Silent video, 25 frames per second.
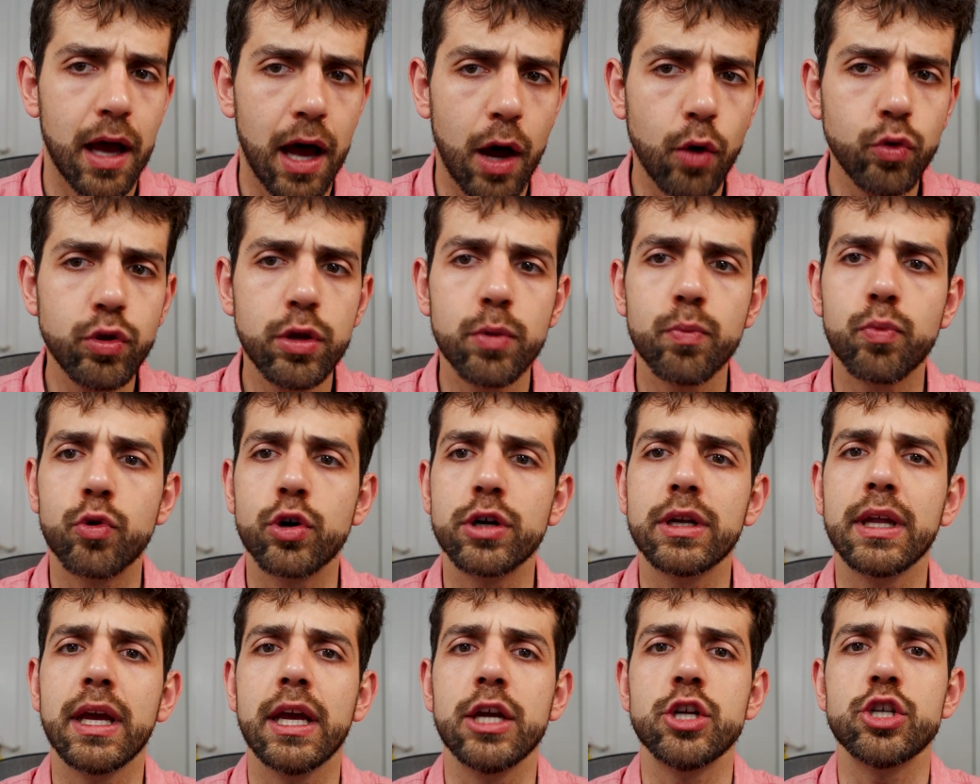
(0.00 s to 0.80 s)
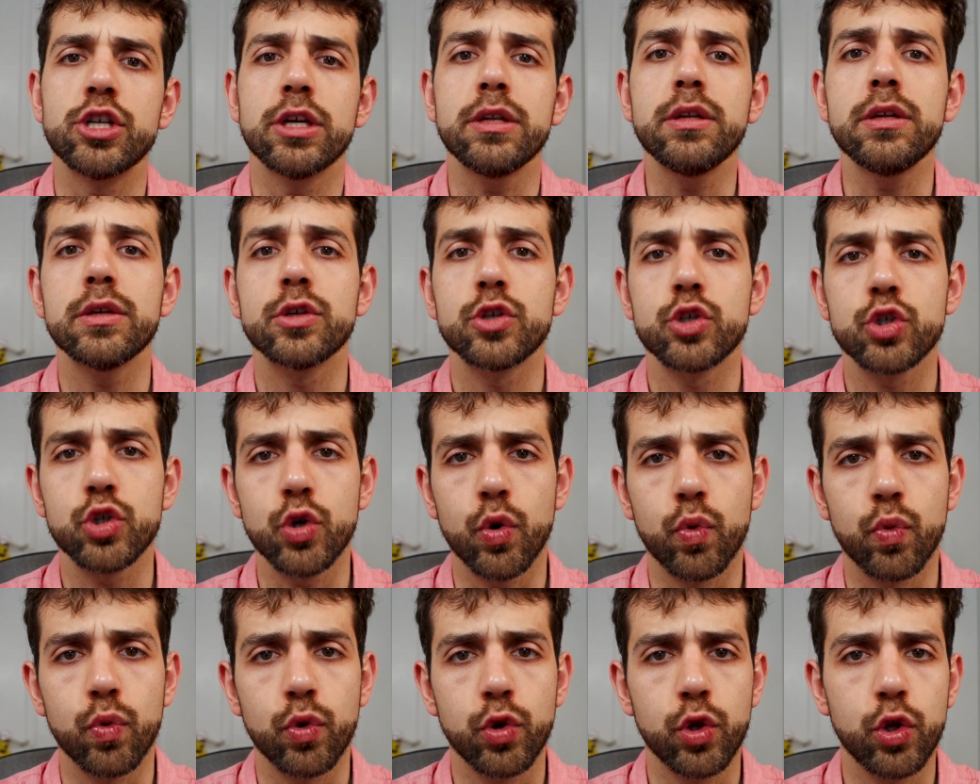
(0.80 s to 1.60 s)
auto-importation,
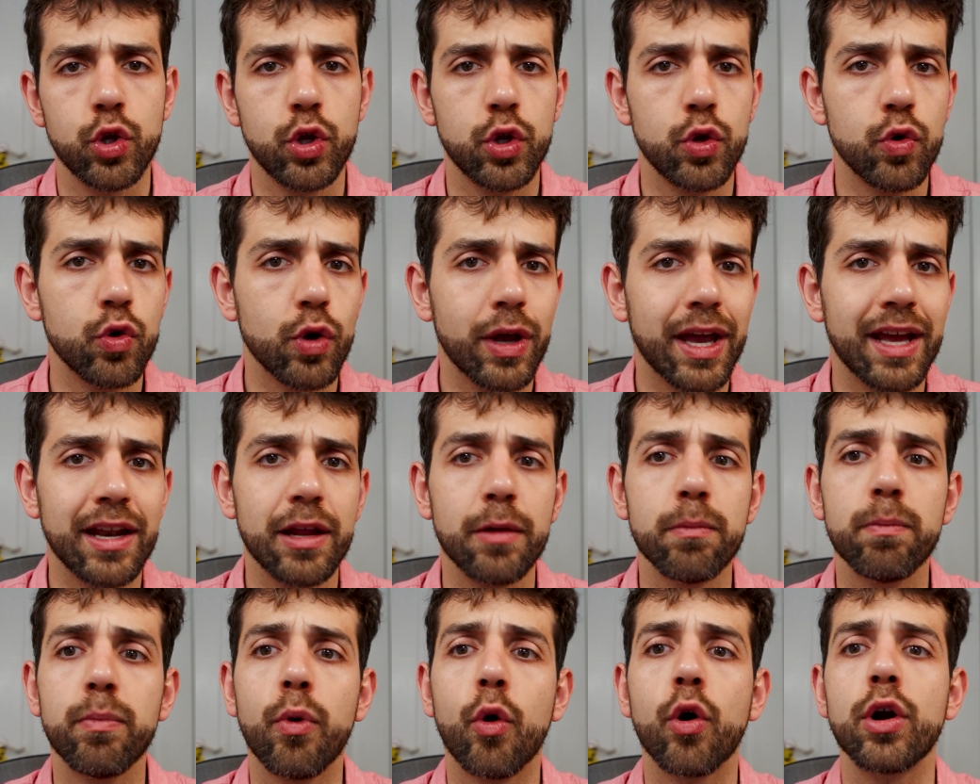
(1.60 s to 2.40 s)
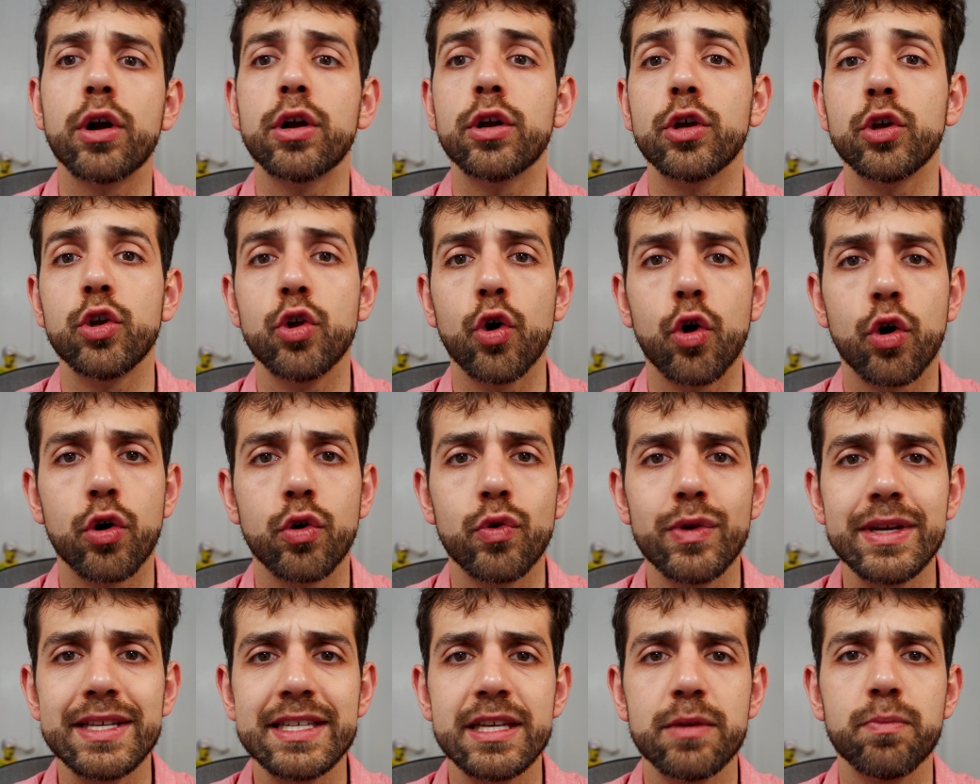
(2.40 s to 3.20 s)
so you can import your
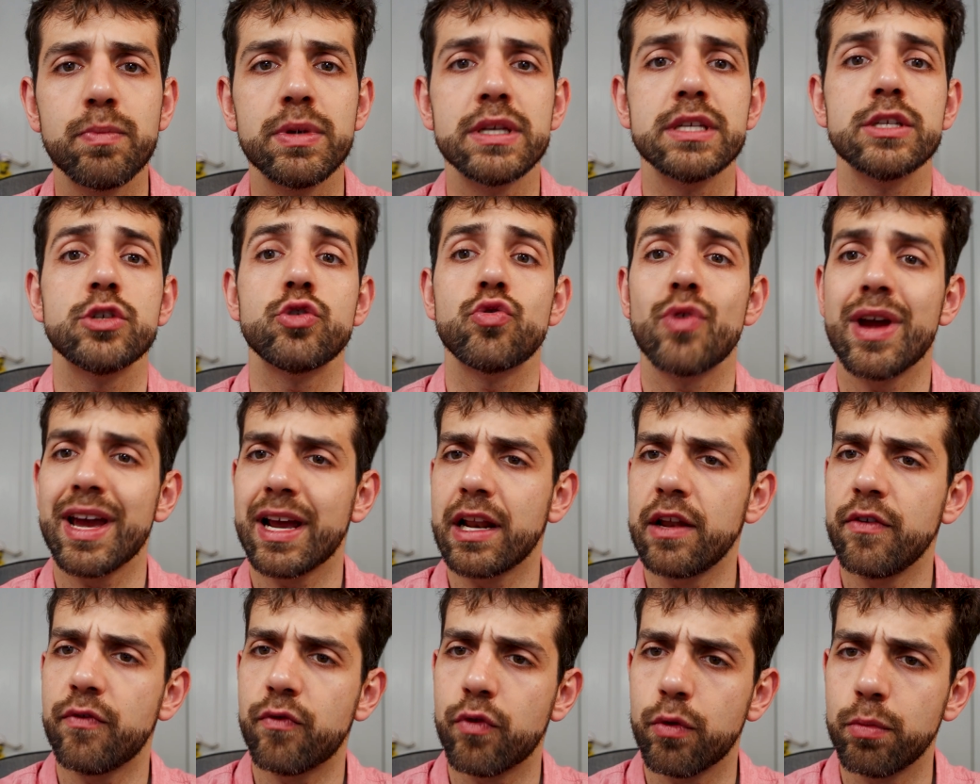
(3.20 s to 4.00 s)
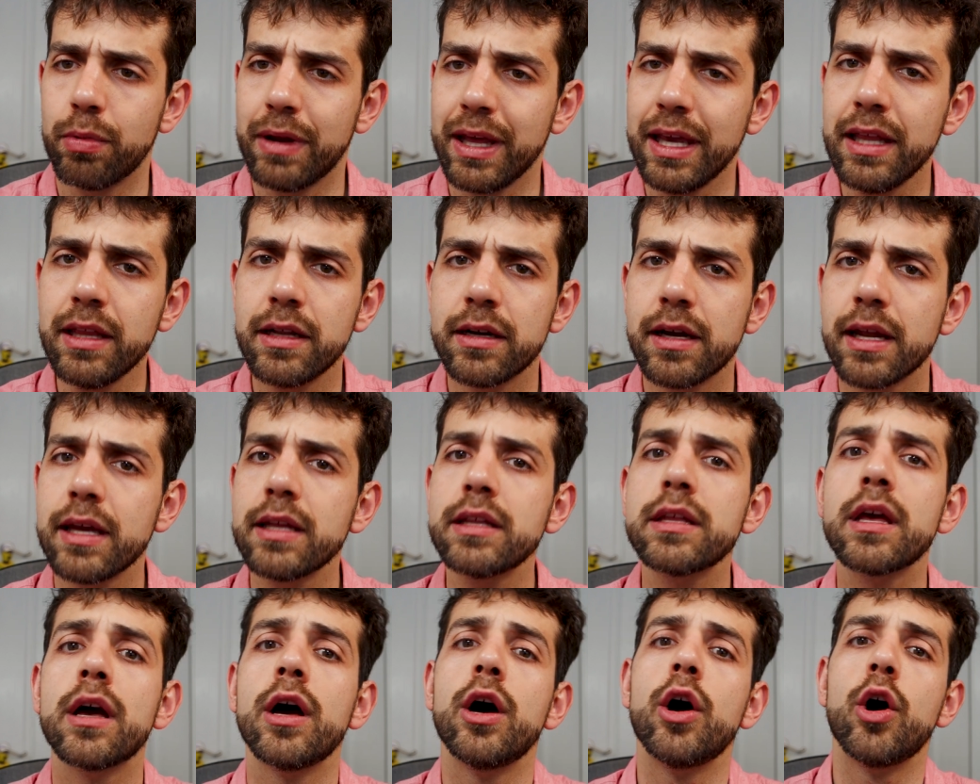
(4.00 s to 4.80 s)
recipes directly from the
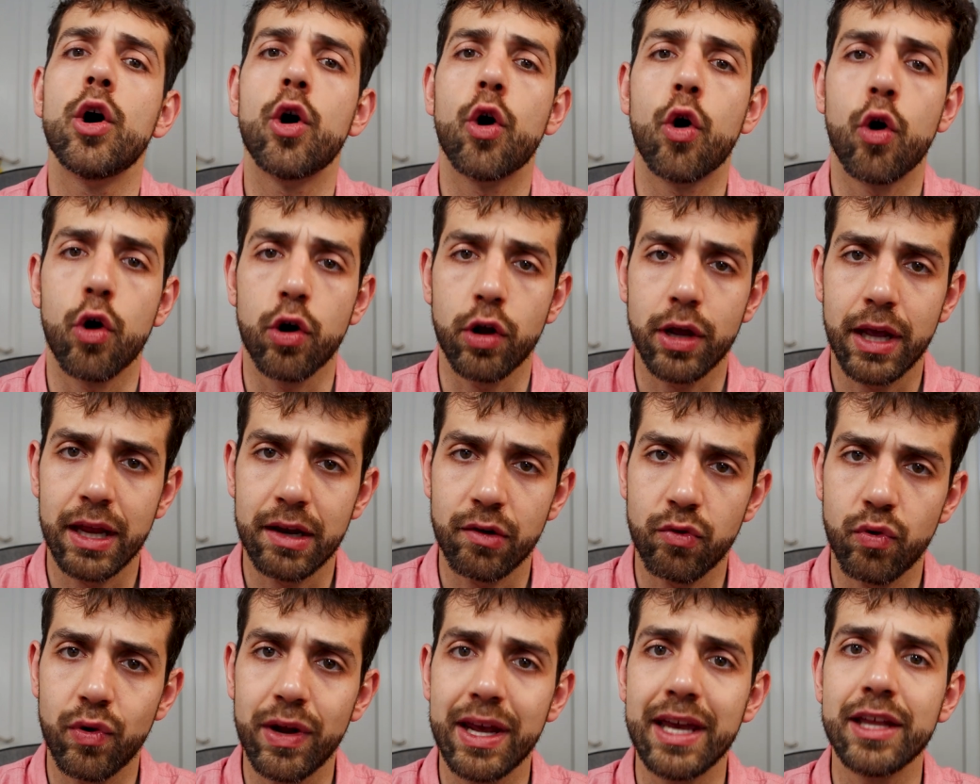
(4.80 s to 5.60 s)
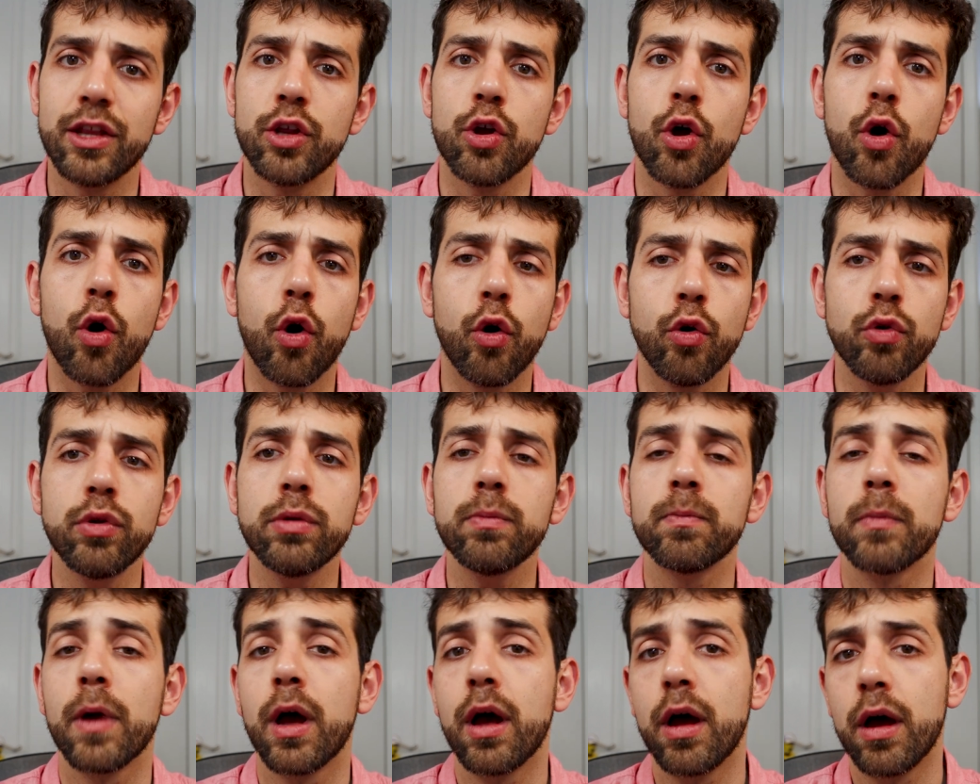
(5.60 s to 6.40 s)
internet or can create your
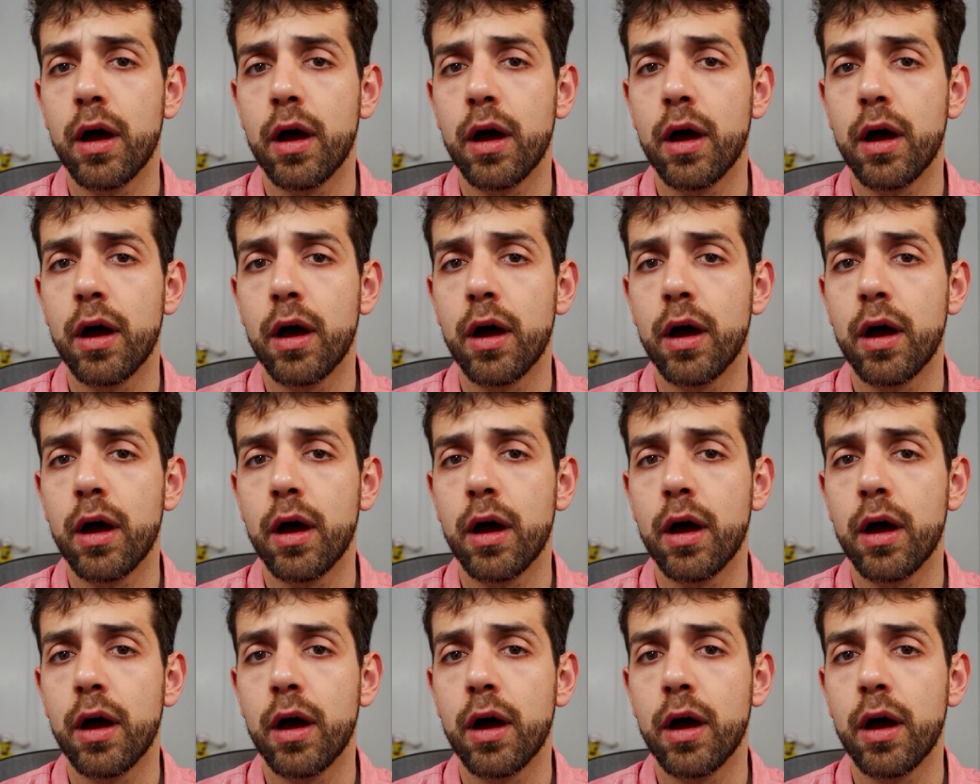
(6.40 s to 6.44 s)
own.